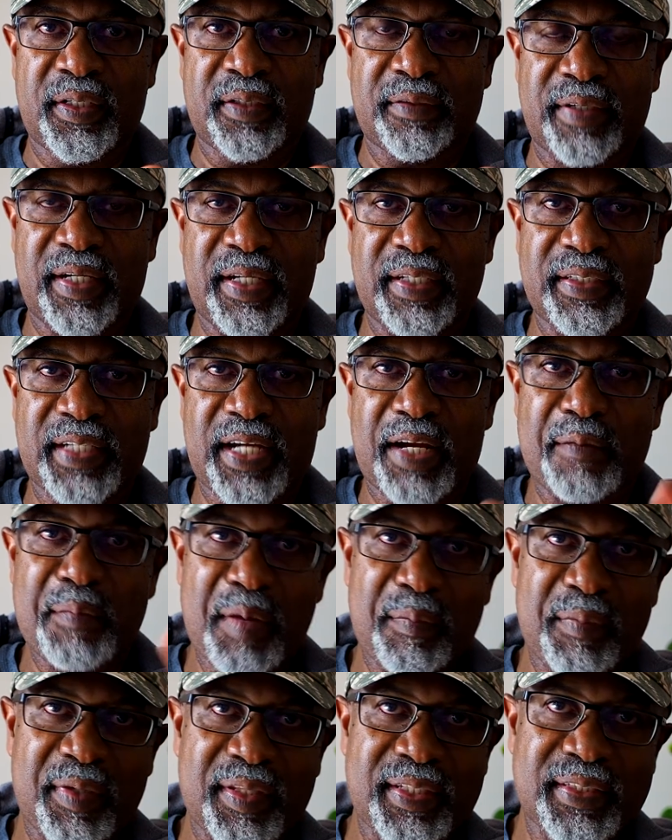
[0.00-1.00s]
right? I
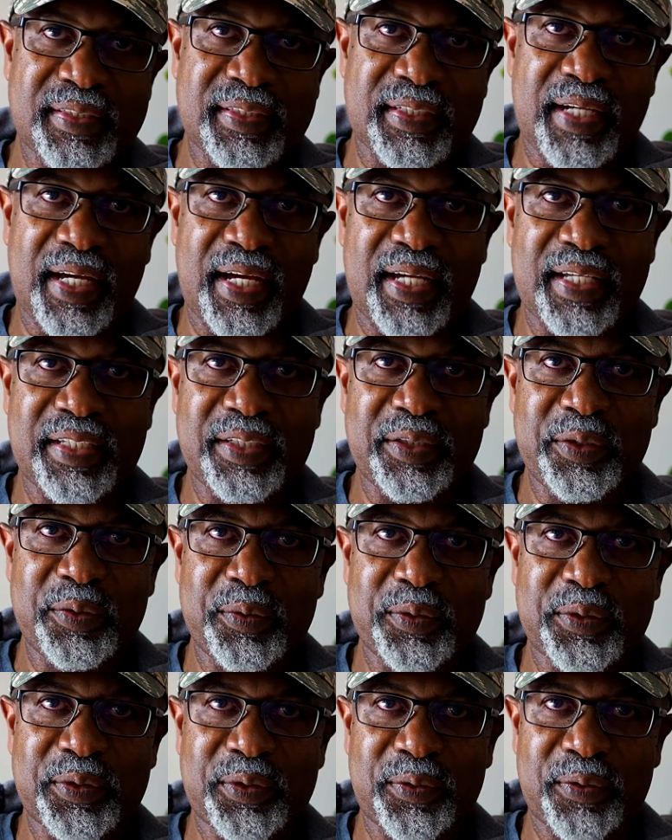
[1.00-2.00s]
remember this guy, he
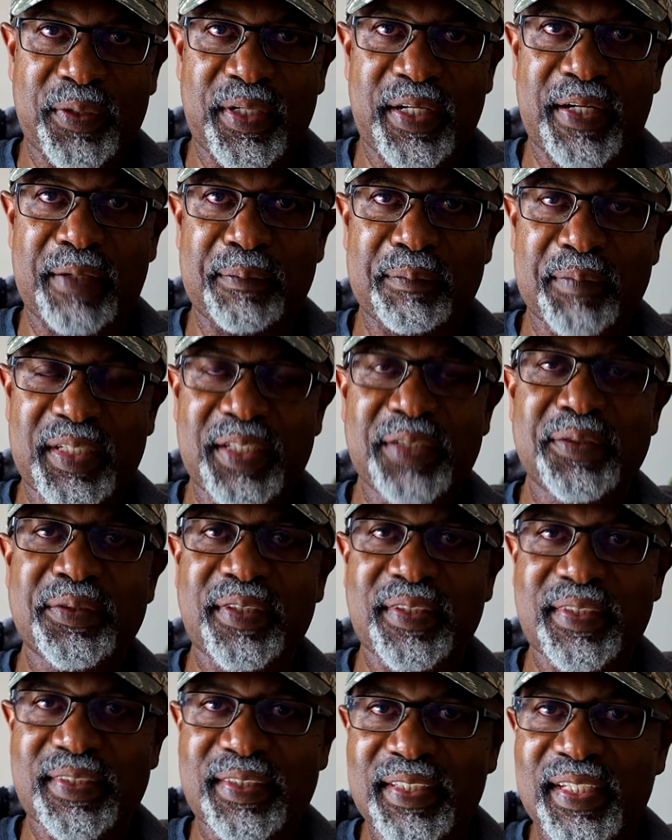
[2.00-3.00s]
used
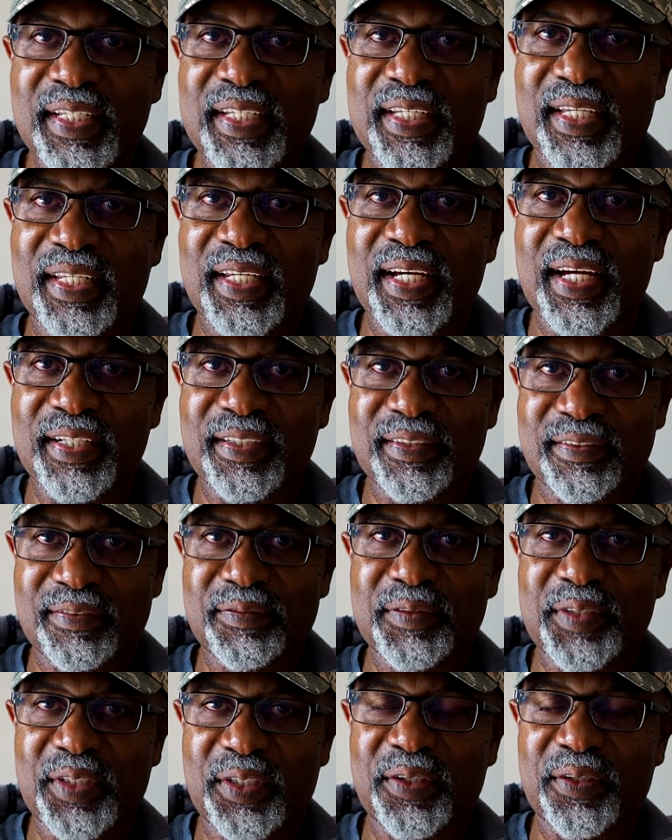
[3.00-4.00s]
to sneak in
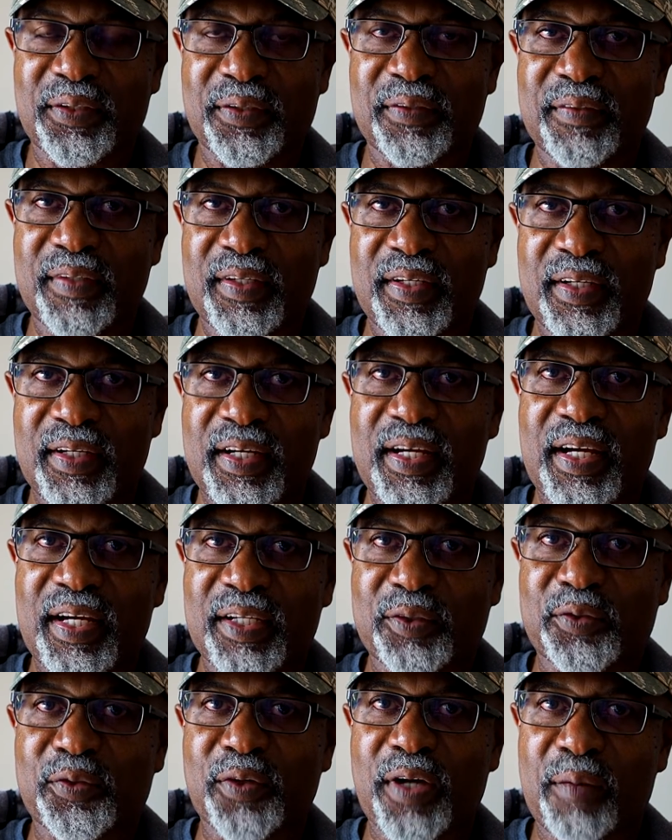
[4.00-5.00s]

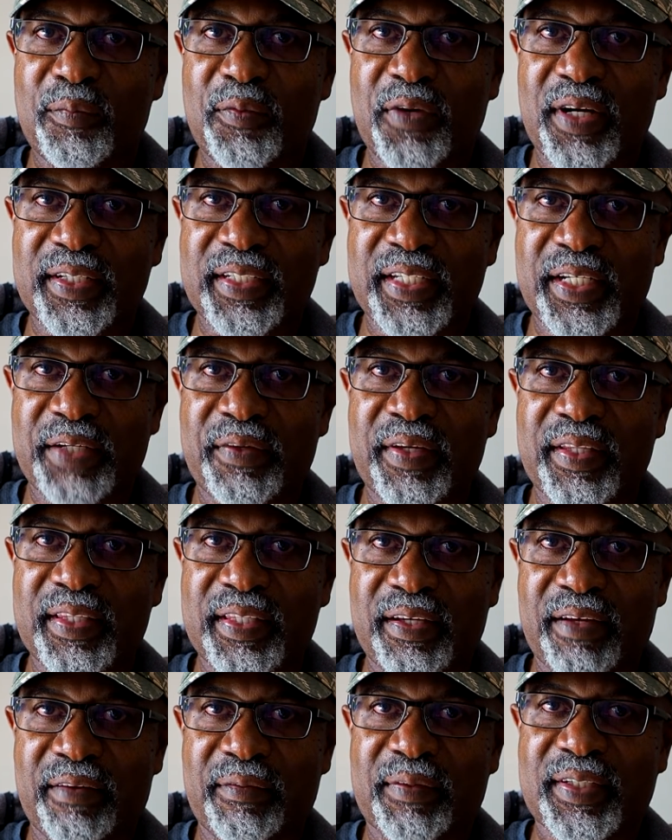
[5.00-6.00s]
and grab one here and
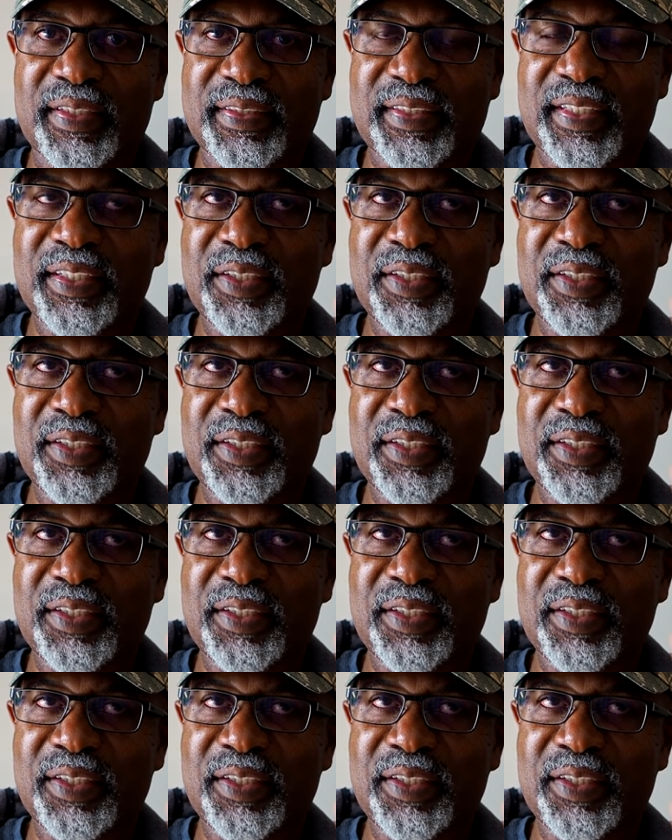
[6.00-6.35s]
there, because he